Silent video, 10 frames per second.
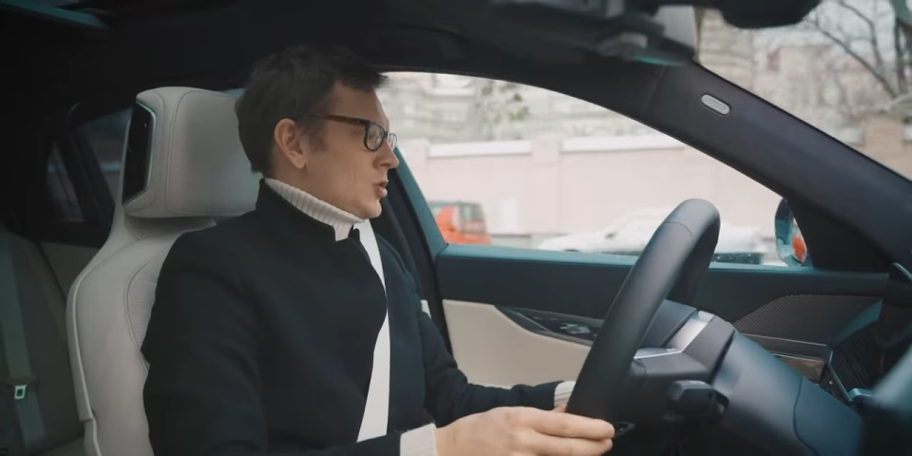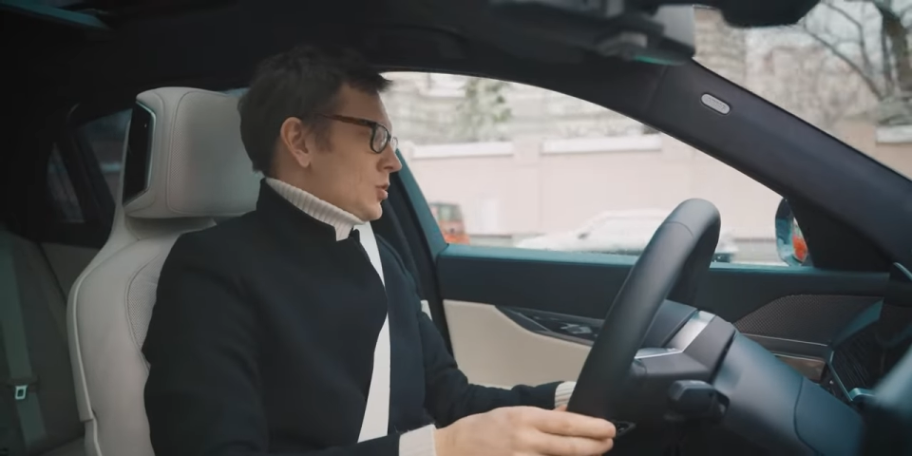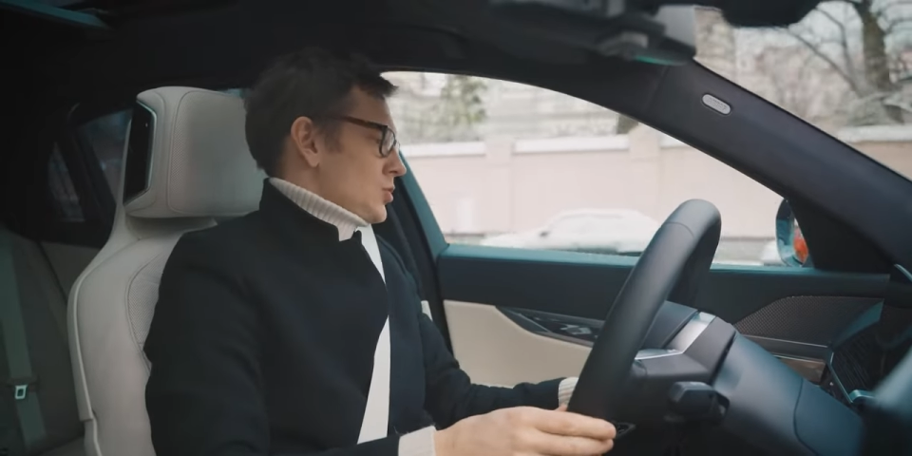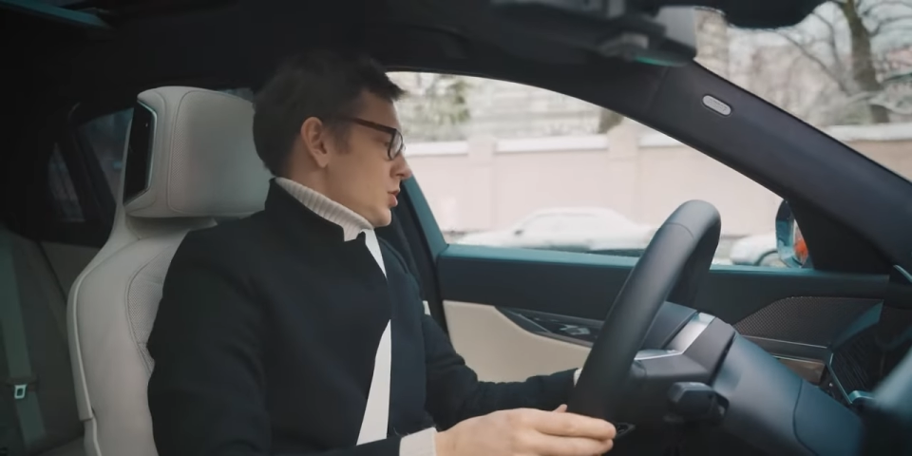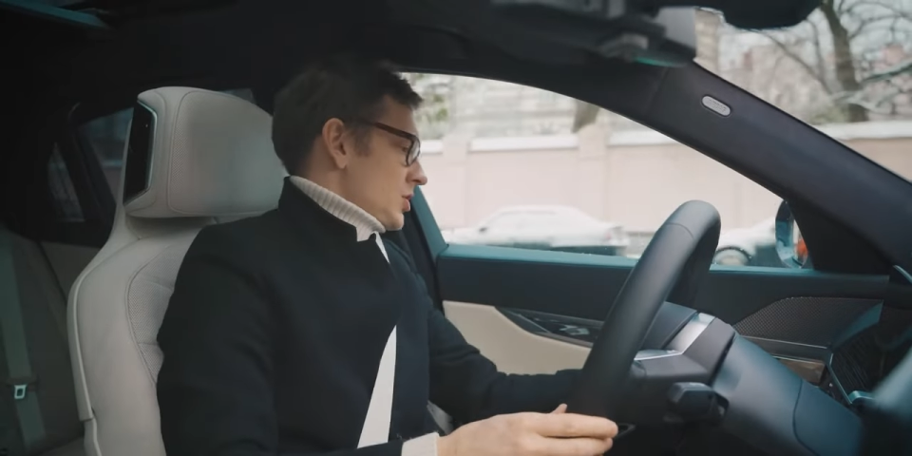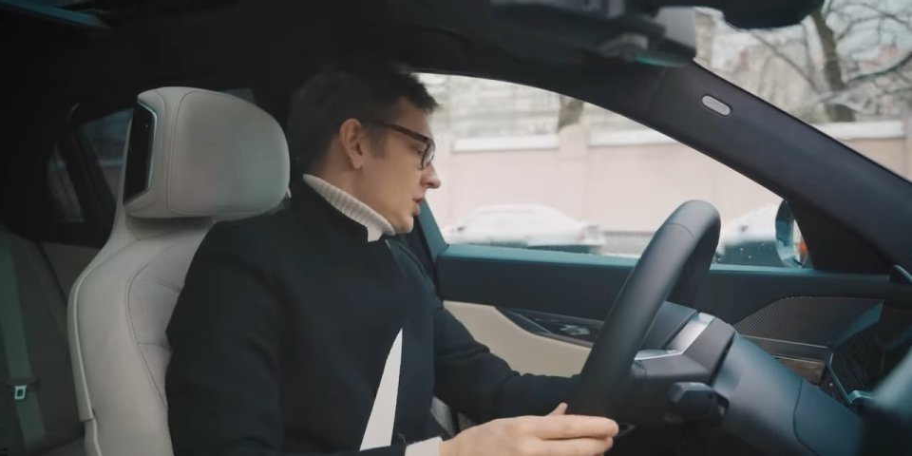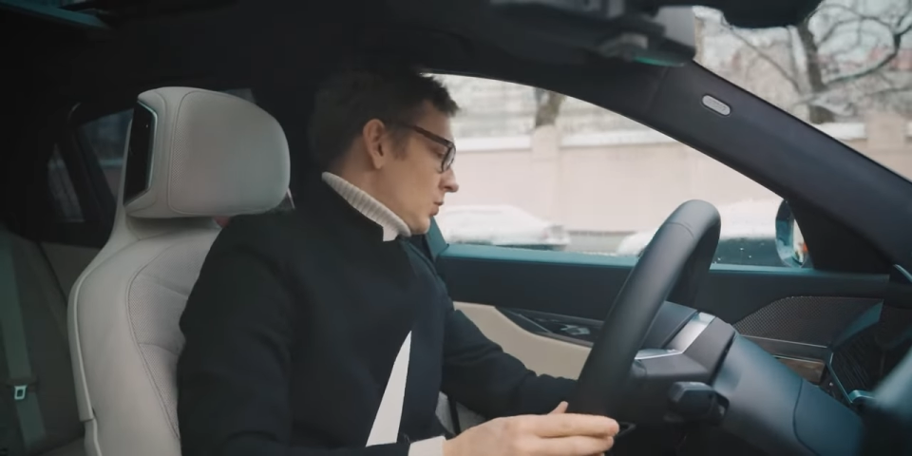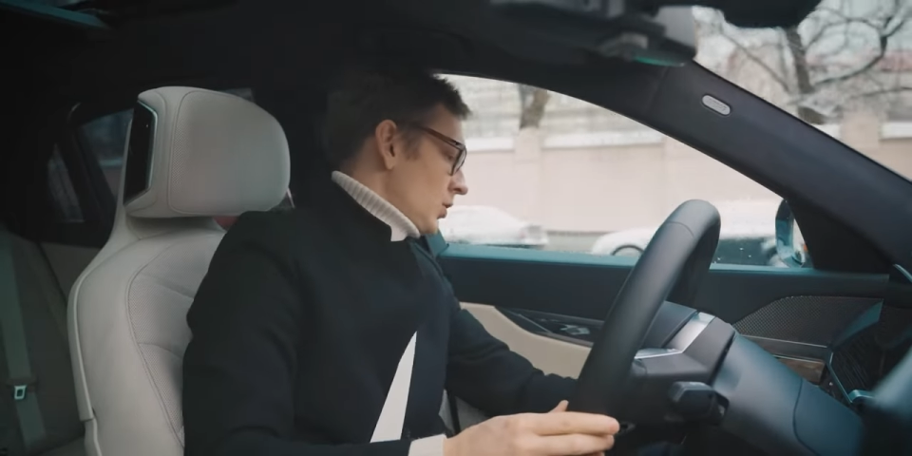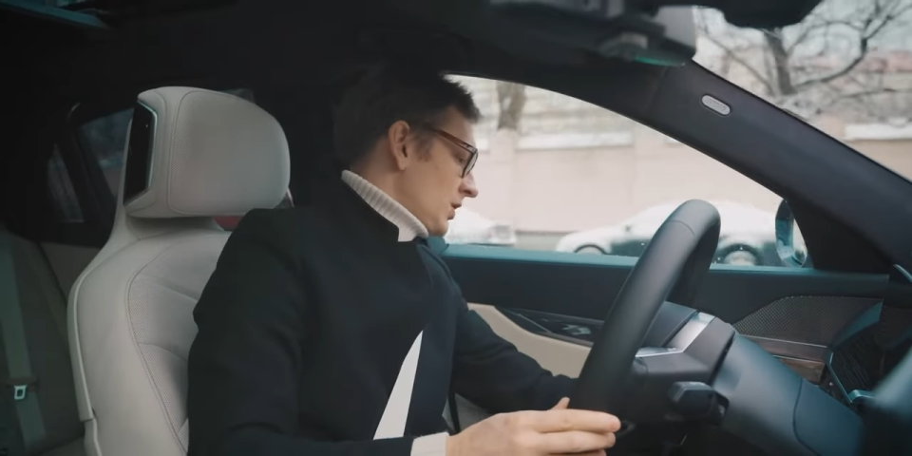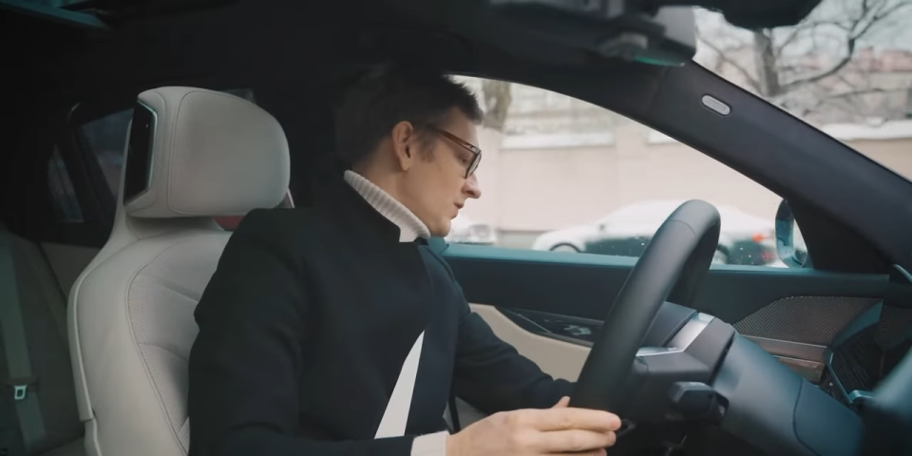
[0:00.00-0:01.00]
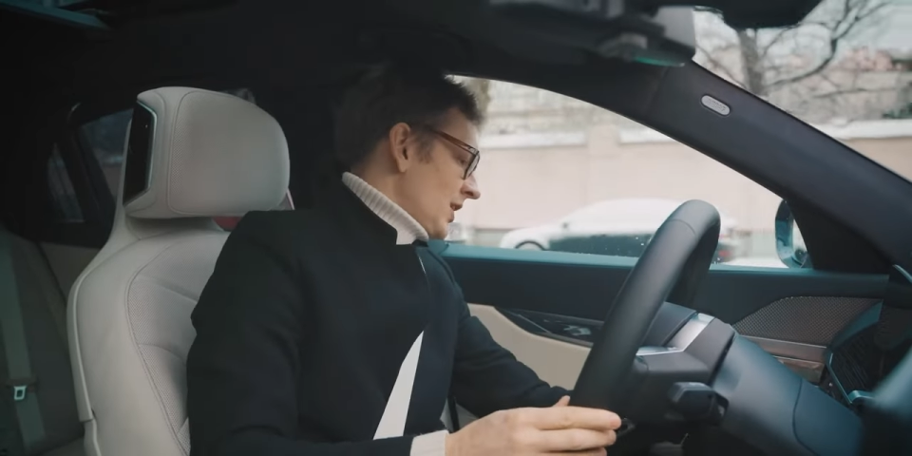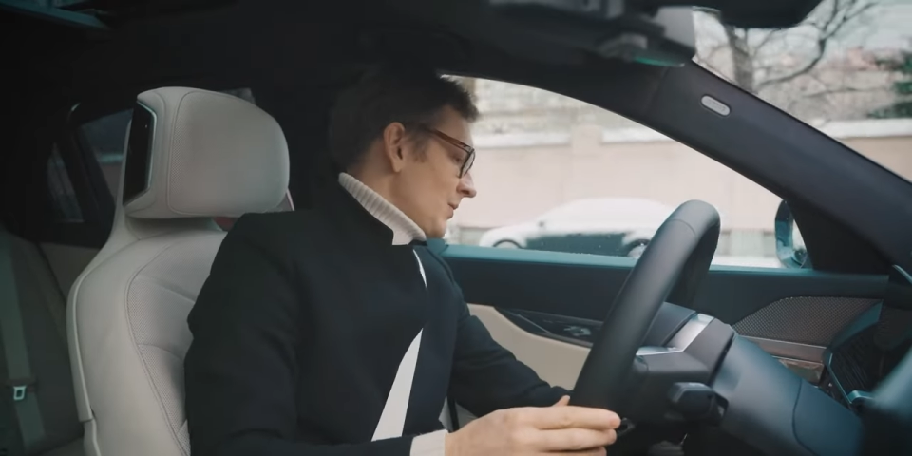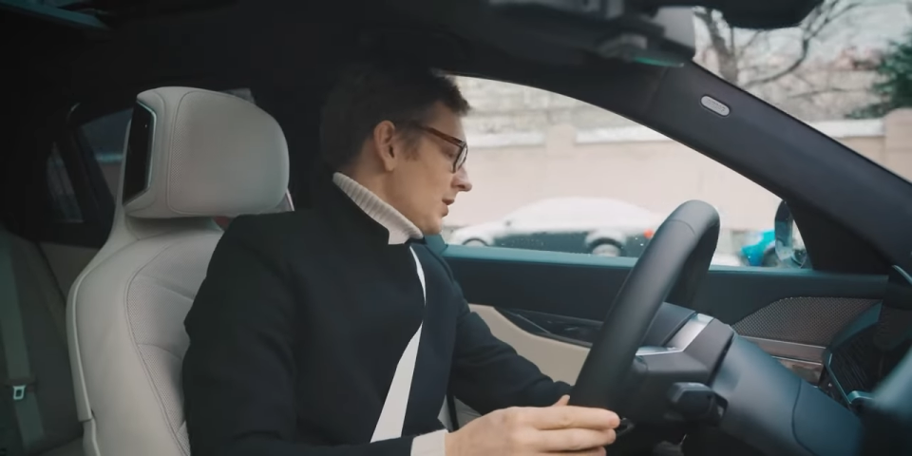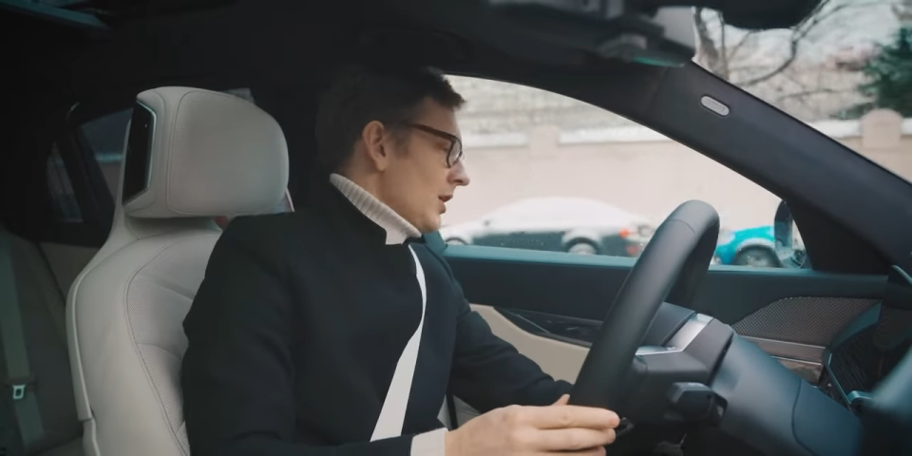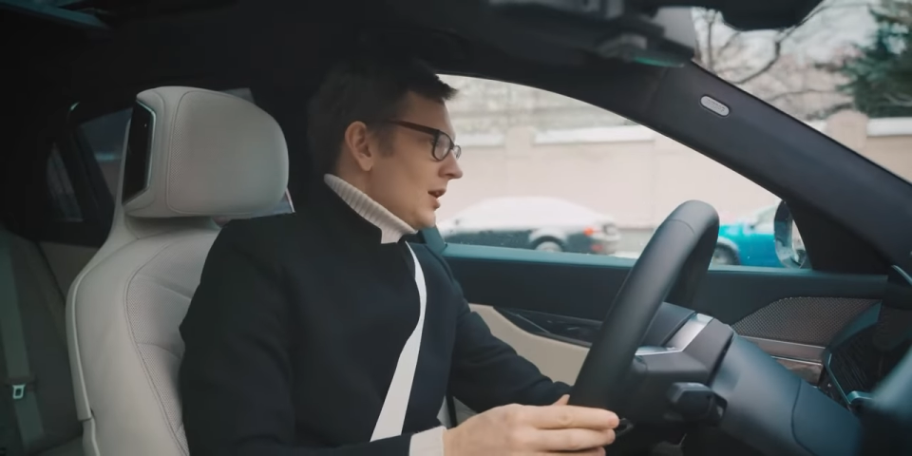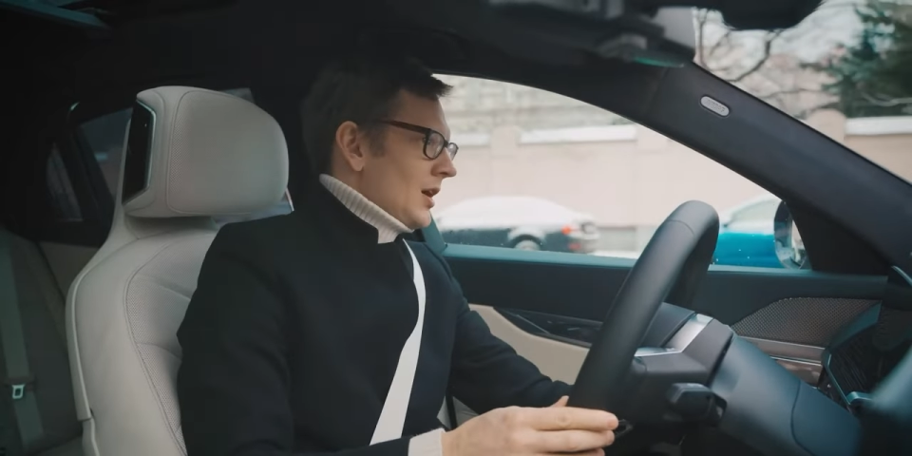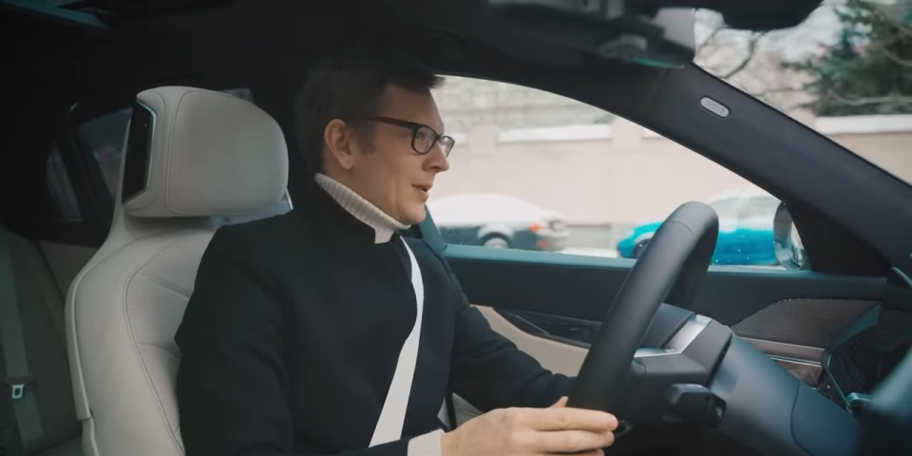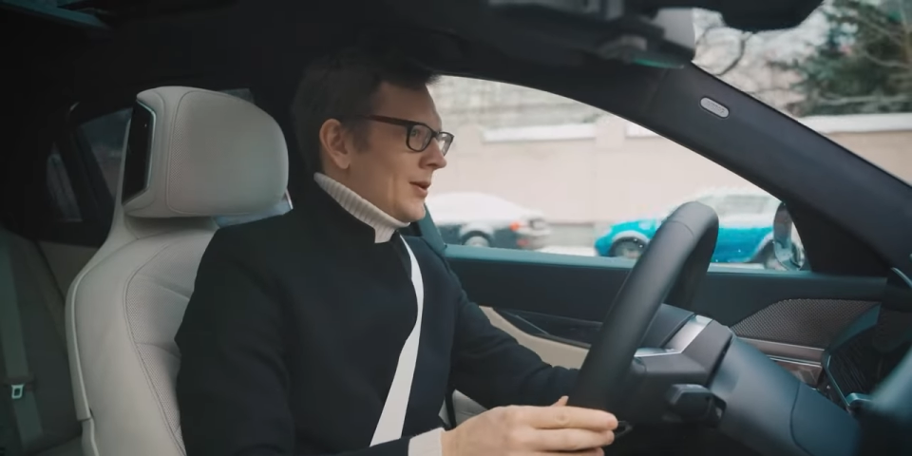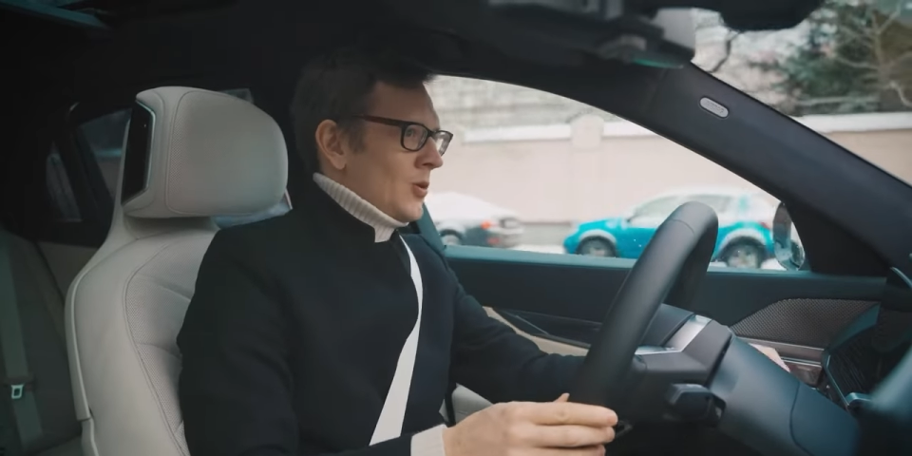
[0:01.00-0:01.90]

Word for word: It is clear that after some time my